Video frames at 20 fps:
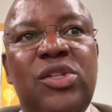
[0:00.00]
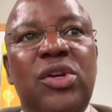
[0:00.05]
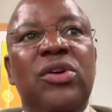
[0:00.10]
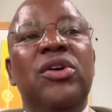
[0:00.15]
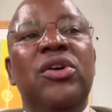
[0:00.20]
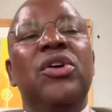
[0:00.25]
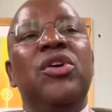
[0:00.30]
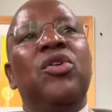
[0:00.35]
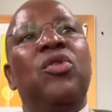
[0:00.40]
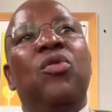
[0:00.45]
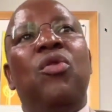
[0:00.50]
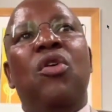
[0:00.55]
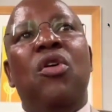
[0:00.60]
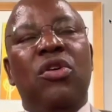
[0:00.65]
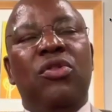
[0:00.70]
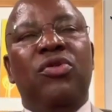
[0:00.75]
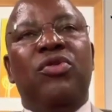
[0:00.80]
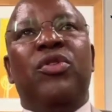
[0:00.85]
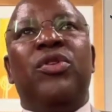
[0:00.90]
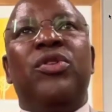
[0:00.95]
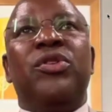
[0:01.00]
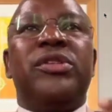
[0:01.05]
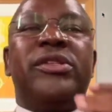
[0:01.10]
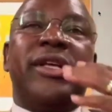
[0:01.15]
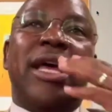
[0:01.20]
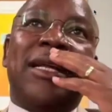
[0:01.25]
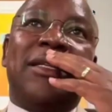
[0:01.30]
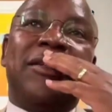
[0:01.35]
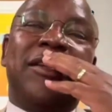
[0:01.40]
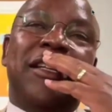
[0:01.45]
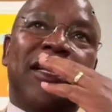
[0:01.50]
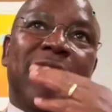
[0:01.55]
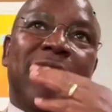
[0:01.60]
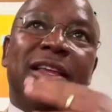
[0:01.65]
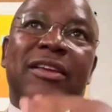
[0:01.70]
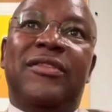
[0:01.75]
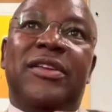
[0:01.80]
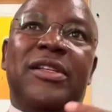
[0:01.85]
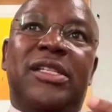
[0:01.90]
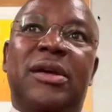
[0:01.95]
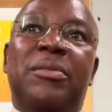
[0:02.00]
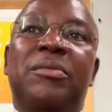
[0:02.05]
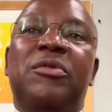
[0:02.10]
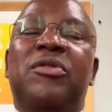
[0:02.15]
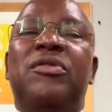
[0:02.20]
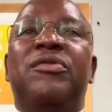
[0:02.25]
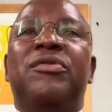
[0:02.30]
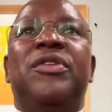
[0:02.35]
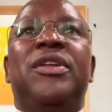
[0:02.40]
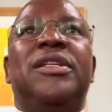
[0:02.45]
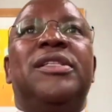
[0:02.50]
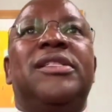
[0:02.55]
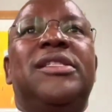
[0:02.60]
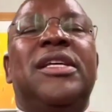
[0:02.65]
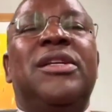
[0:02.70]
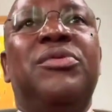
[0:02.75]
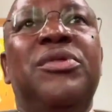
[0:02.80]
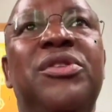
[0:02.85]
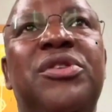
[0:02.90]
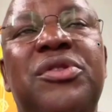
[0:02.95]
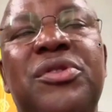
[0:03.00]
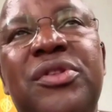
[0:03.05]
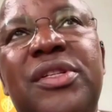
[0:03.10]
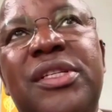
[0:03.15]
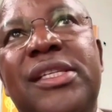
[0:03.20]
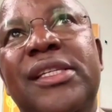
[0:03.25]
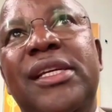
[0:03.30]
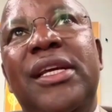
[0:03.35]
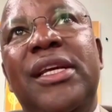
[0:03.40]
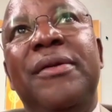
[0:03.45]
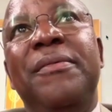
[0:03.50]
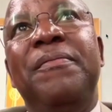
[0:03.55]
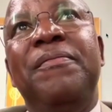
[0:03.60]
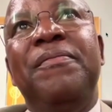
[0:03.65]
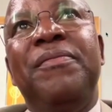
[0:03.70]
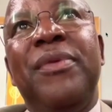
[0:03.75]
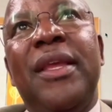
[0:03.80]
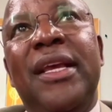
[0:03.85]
So all those actually give us some confidence that we should see